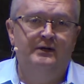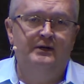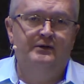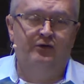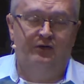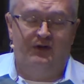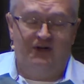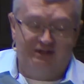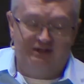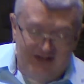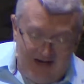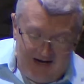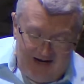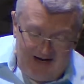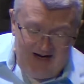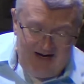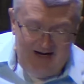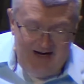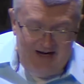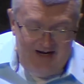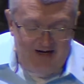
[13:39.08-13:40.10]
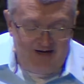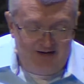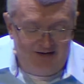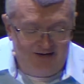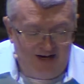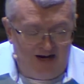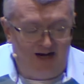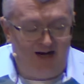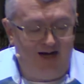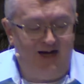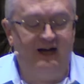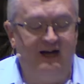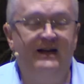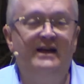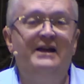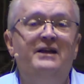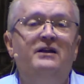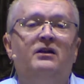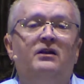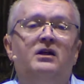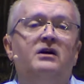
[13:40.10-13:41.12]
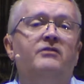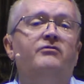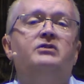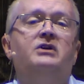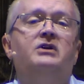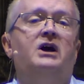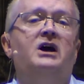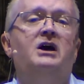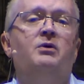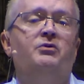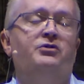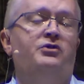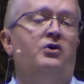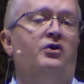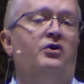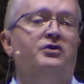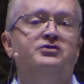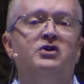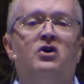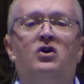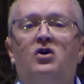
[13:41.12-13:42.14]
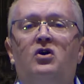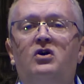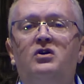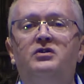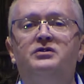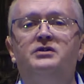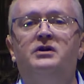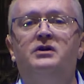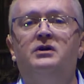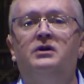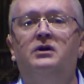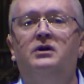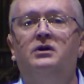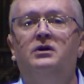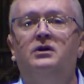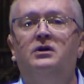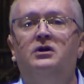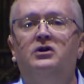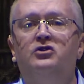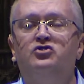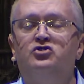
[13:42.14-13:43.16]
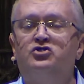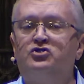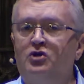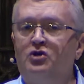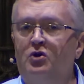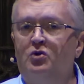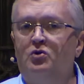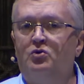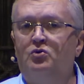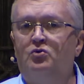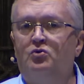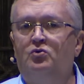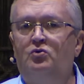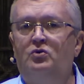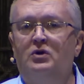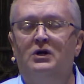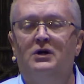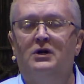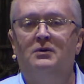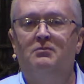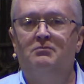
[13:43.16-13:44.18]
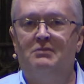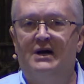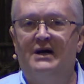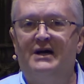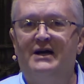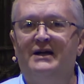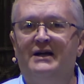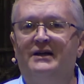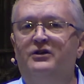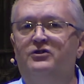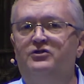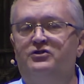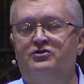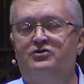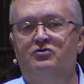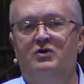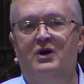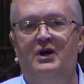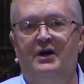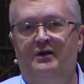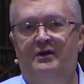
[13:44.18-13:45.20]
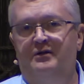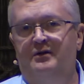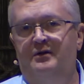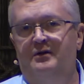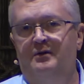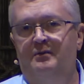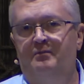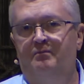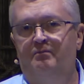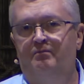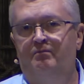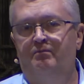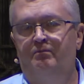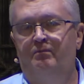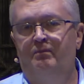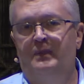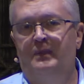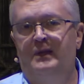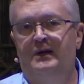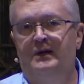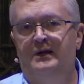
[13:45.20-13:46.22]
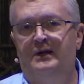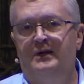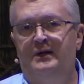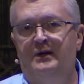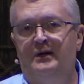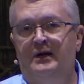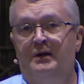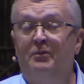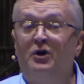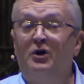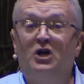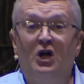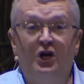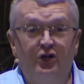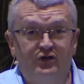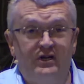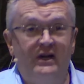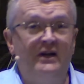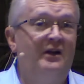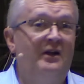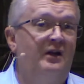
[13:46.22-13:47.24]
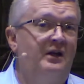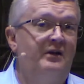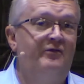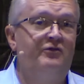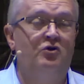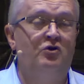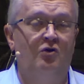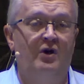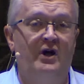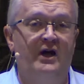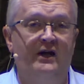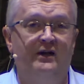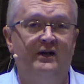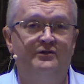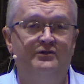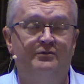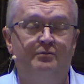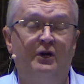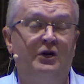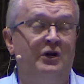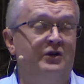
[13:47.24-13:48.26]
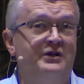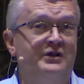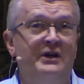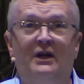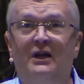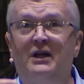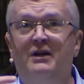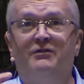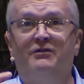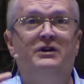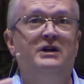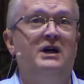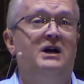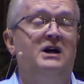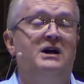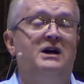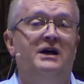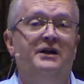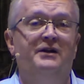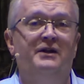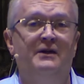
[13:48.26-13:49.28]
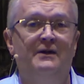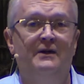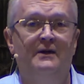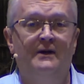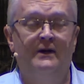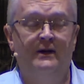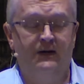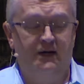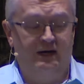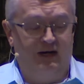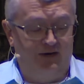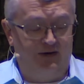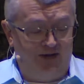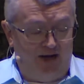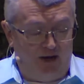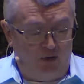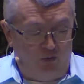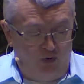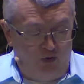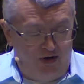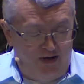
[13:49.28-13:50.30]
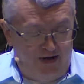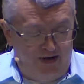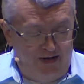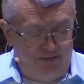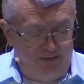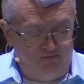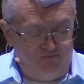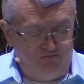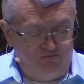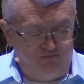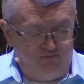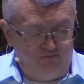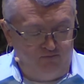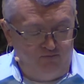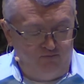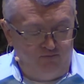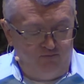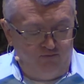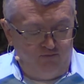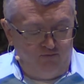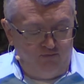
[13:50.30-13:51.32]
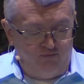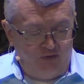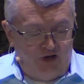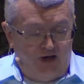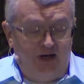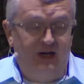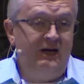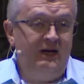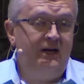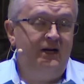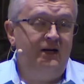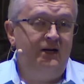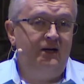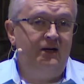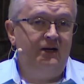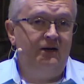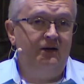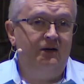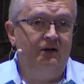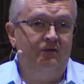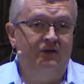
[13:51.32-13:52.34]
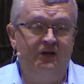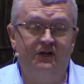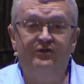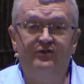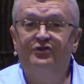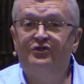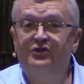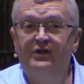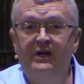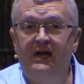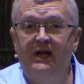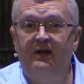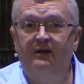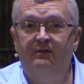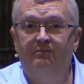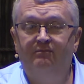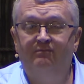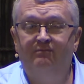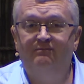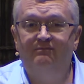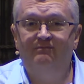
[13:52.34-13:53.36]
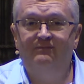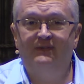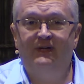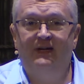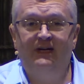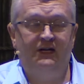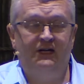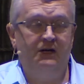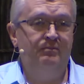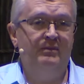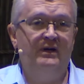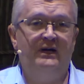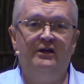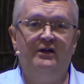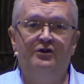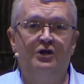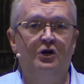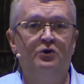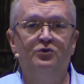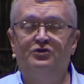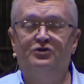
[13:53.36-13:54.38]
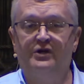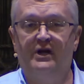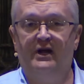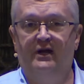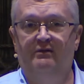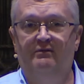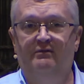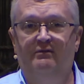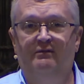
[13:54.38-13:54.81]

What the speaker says: till the day he died, he loved God with all his heart, soul, mind, and strength. And because he loved Christ, because he loved God in that way, he didn't sin. He committed no sin